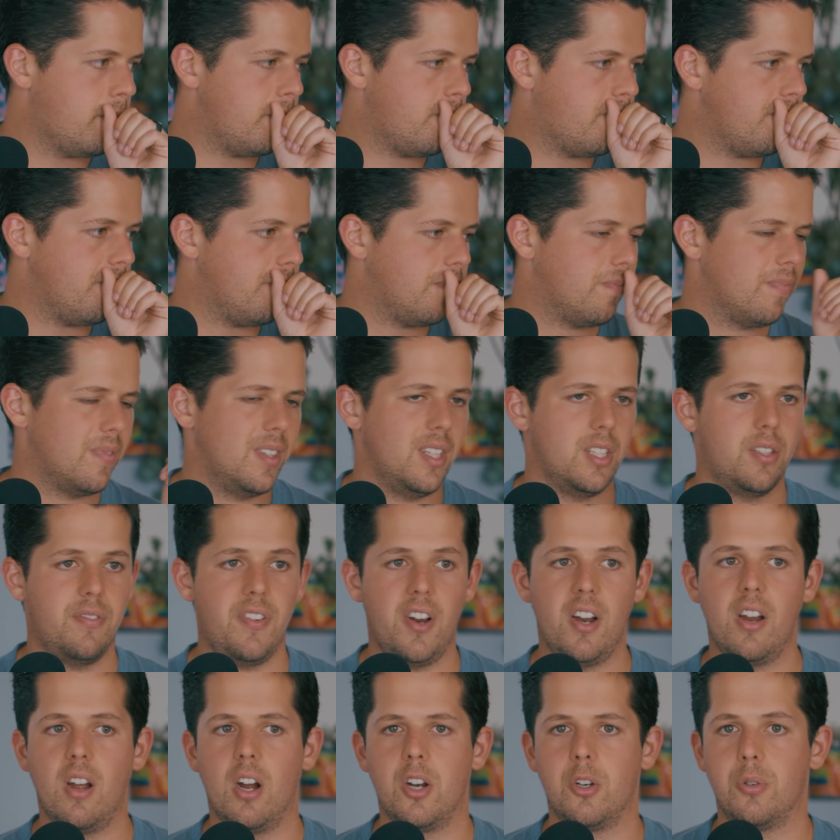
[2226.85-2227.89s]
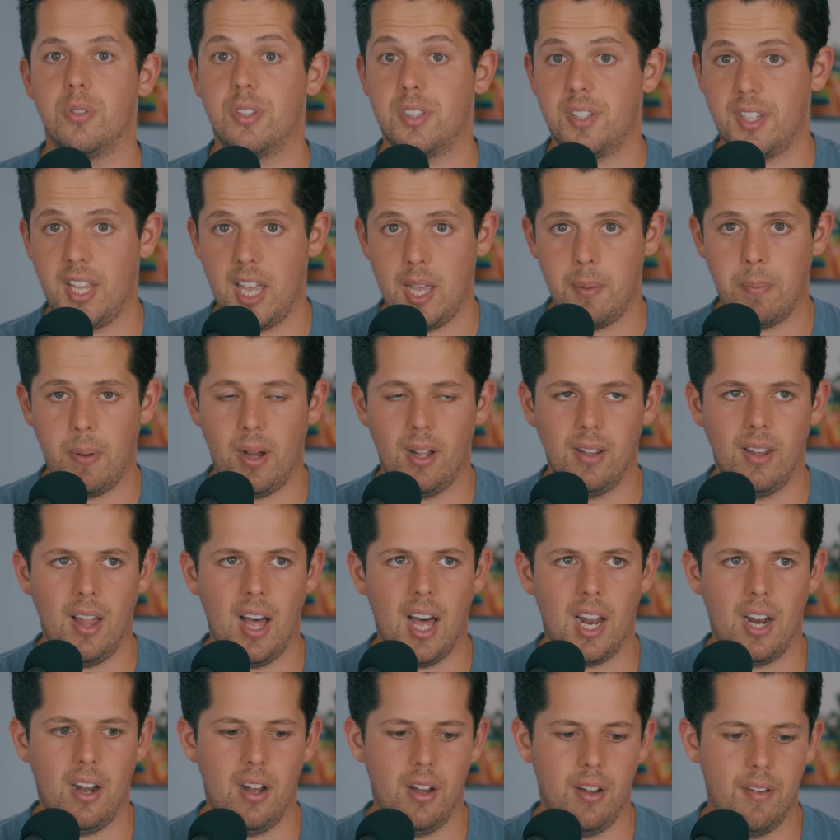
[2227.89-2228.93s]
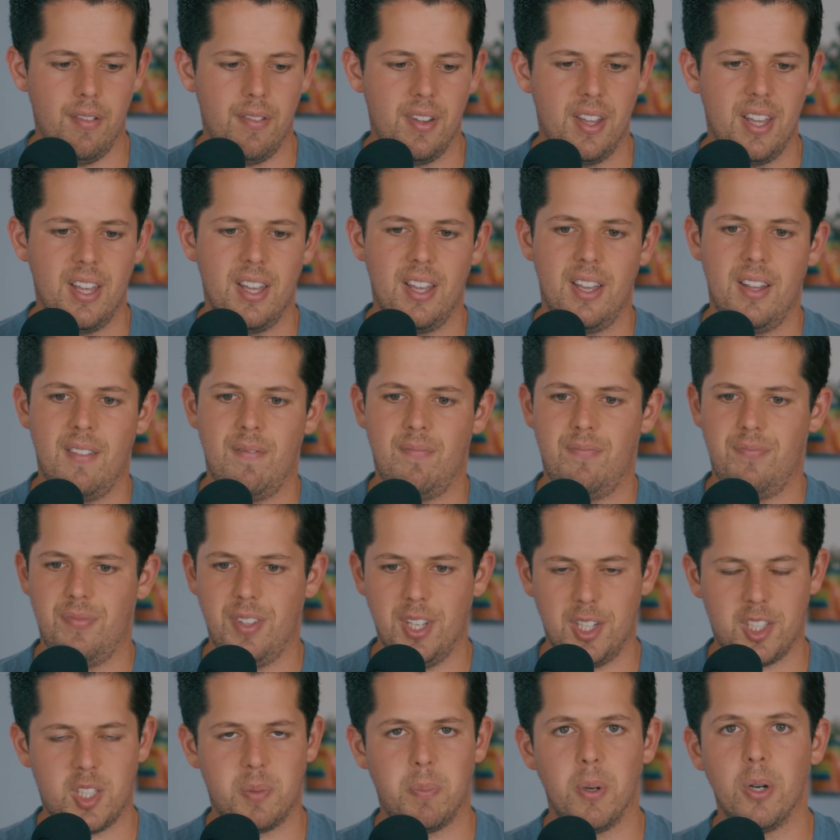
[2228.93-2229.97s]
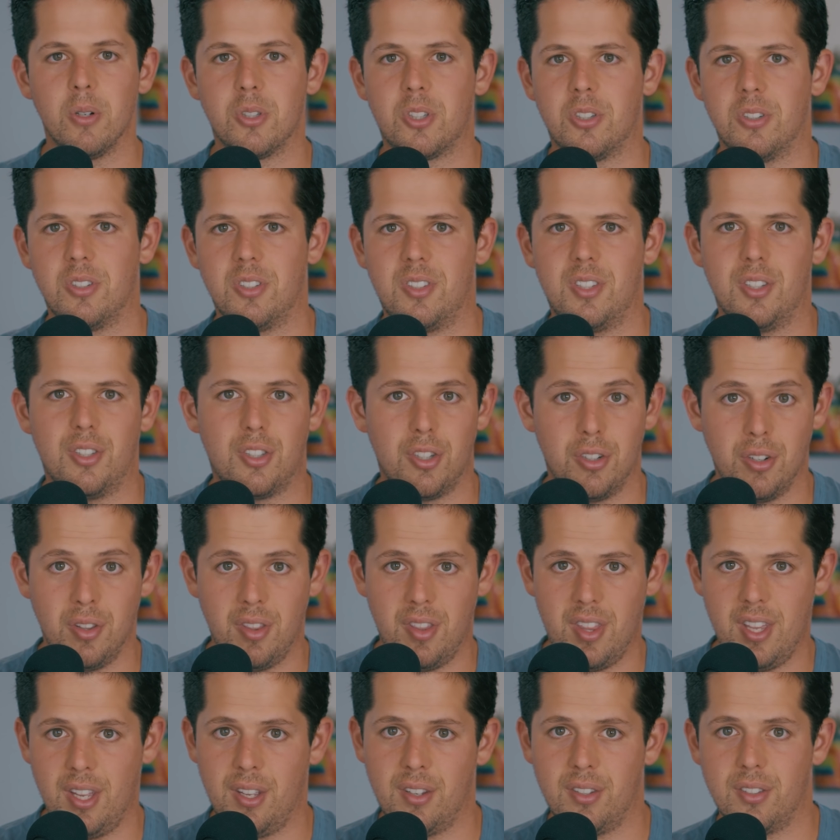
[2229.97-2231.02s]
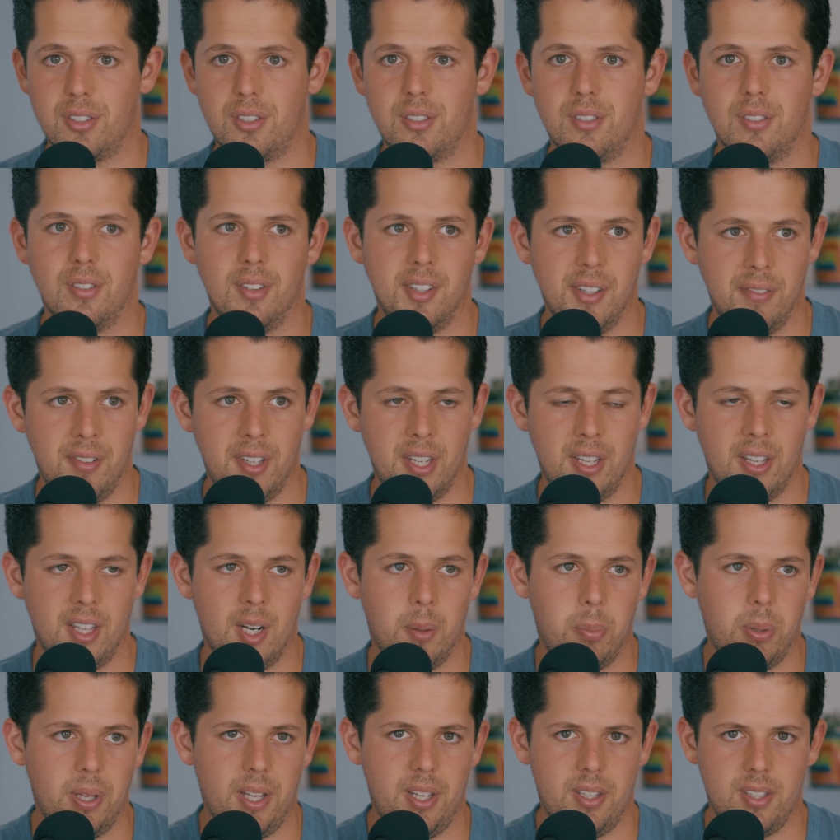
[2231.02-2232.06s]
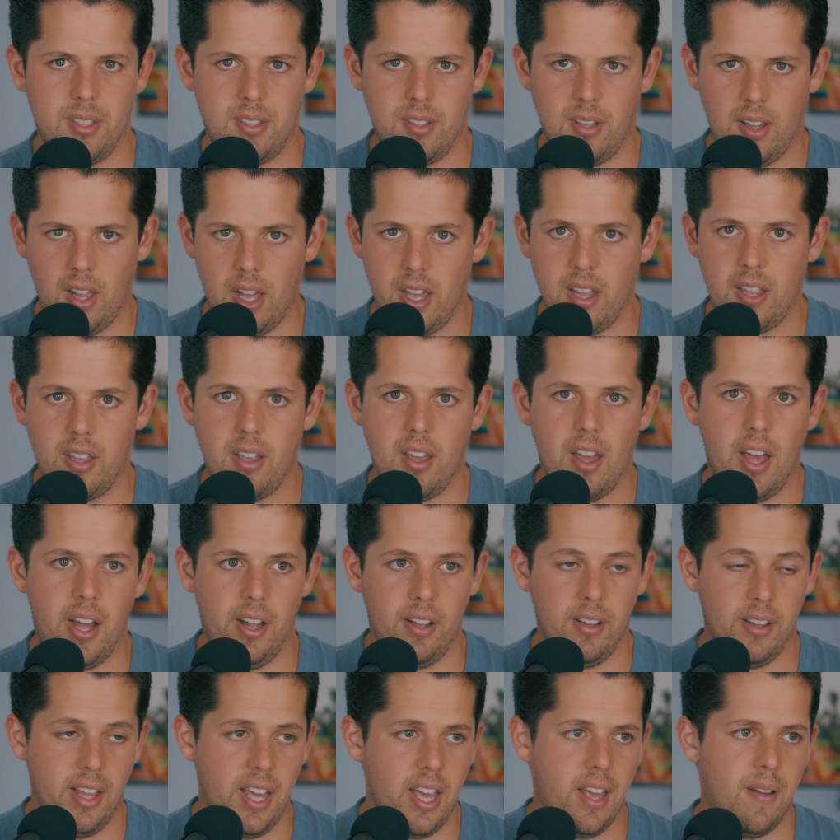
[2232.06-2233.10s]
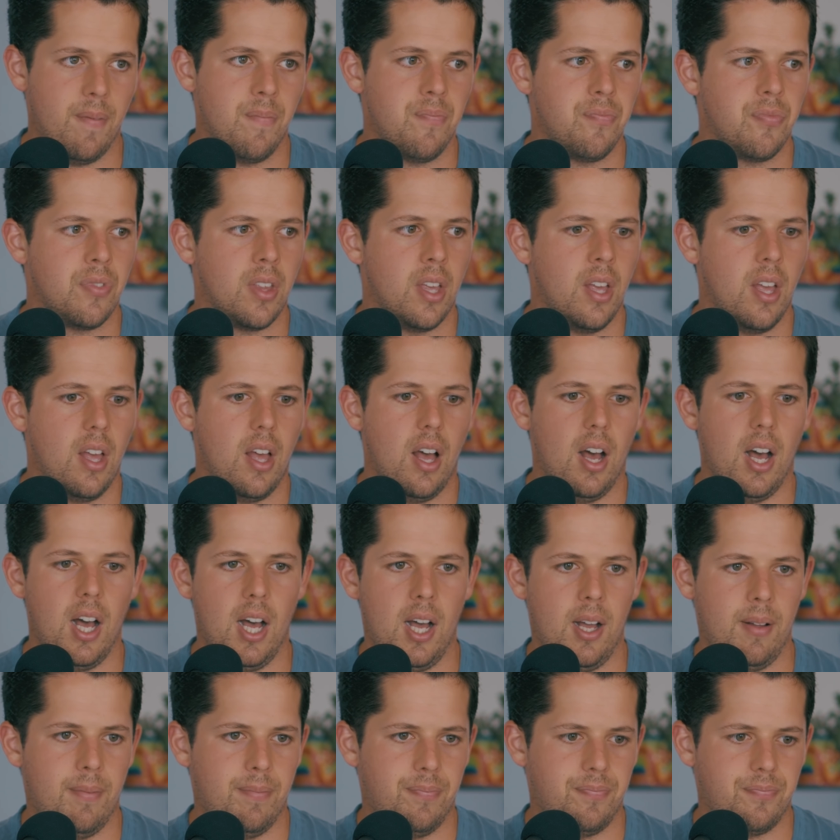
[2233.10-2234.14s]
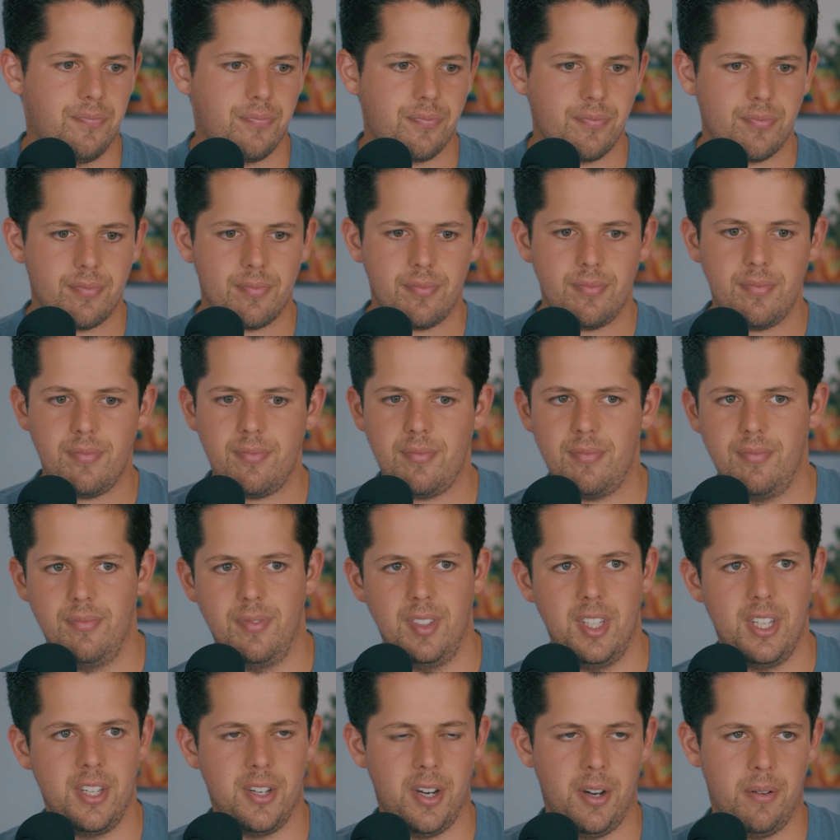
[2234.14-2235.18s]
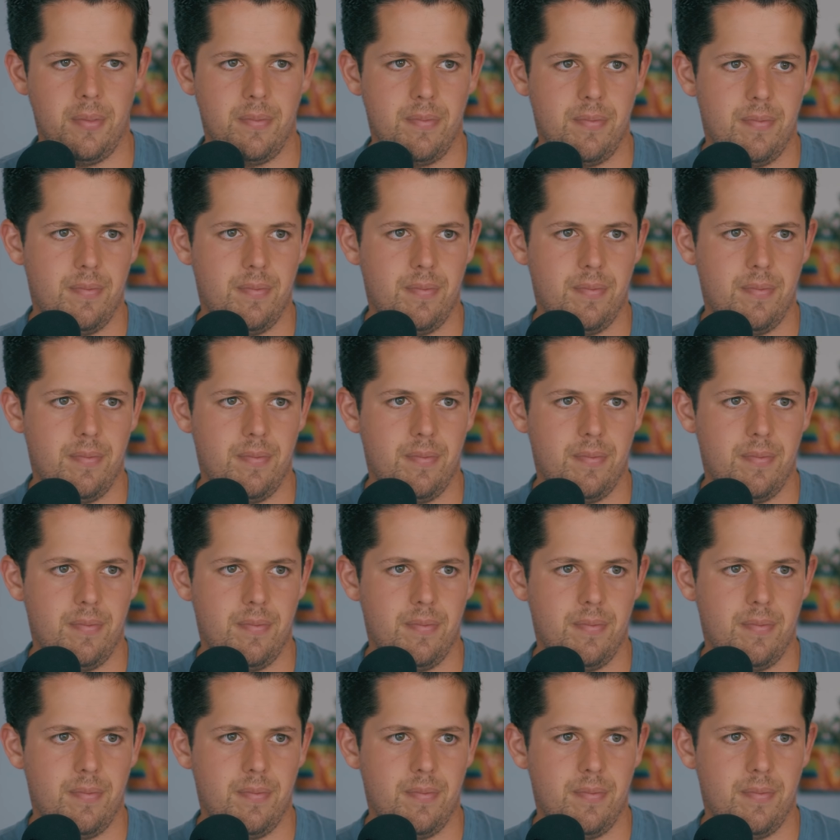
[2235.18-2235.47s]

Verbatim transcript: it's very hard to escape a lot of exposures to certain things living in a place like LA. Um, you know,